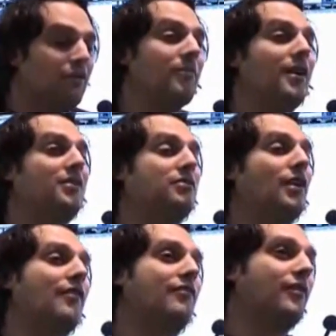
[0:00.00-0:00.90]
recommended to
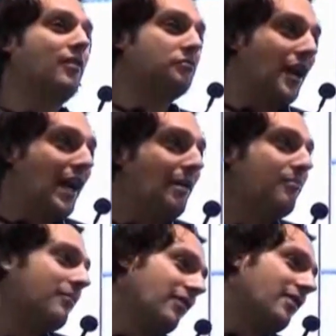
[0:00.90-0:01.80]
have
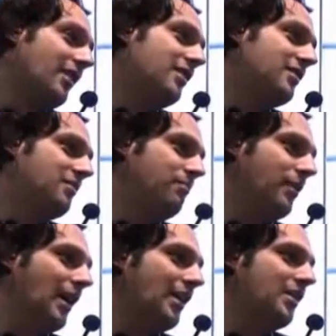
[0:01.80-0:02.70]
RAM for this,
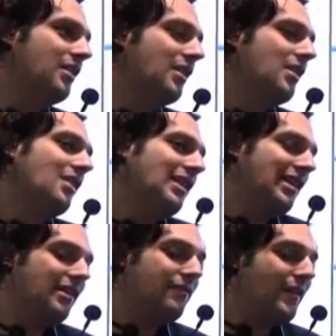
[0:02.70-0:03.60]
but
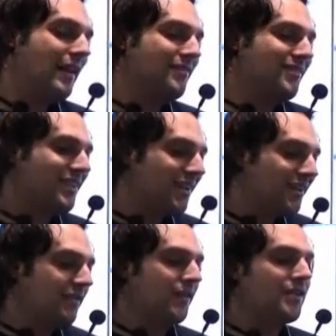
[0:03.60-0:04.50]
in fact the
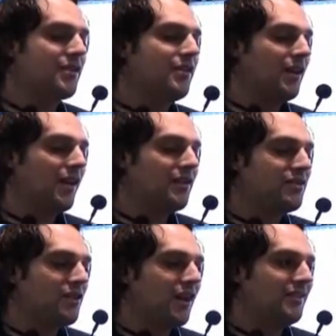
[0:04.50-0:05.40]
current version
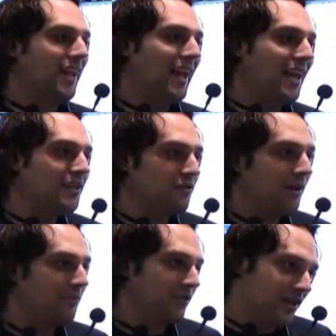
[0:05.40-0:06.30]
is not as
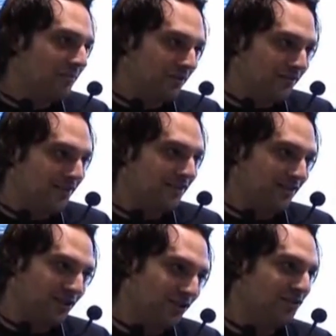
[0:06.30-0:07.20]
RAM consumptive as it
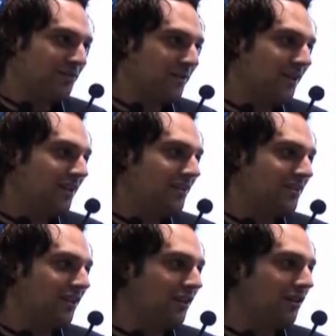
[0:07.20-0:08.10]
used to be,
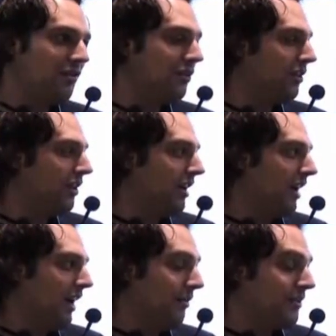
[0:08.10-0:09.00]
so
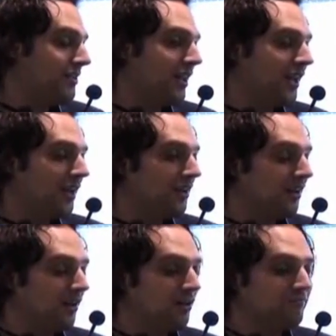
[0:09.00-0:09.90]
I would say, you
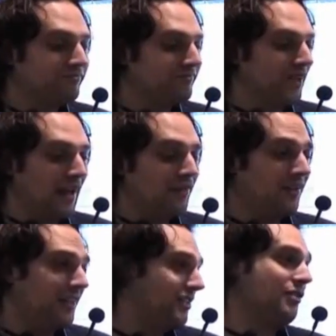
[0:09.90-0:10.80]
know, have at
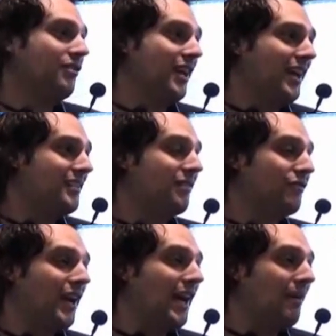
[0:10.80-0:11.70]
least 2 gigs
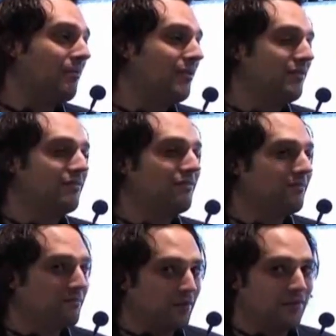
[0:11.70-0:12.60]
of RAM,
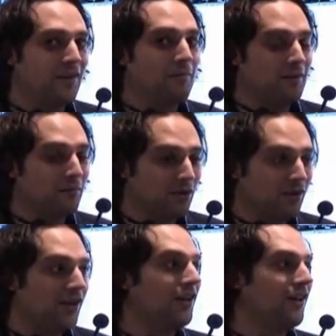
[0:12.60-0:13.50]
preferably
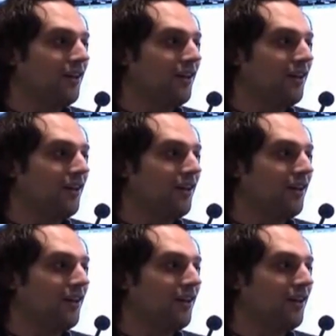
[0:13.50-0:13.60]
more.